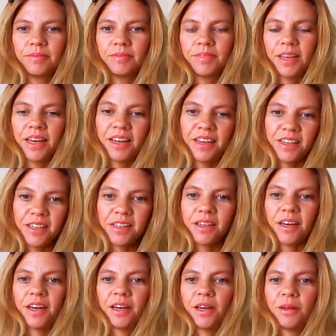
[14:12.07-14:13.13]
And
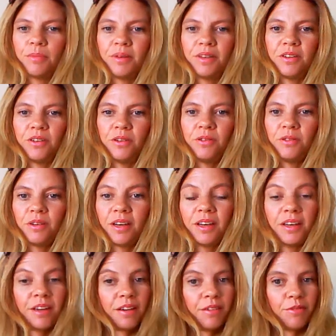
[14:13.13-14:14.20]
I bid you
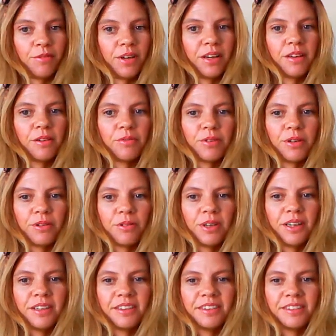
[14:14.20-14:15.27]
a fond
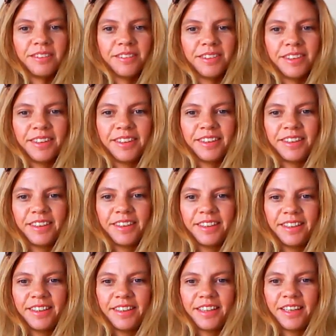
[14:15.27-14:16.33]
farewell.
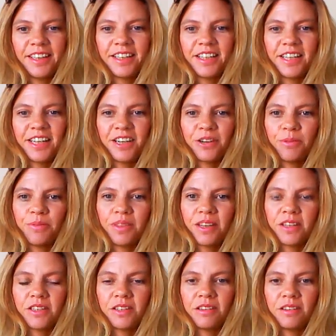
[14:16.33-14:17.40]
And I hope
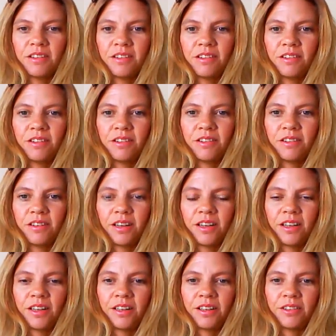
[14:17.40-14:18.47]
that you
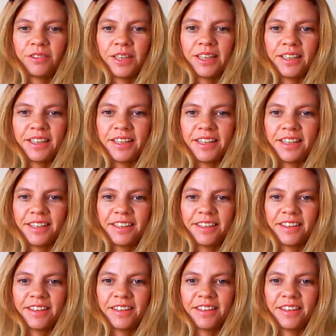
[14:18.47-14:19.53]
are
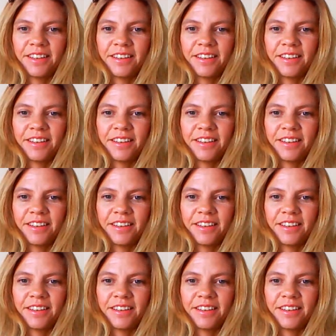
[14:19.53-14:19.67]
radiating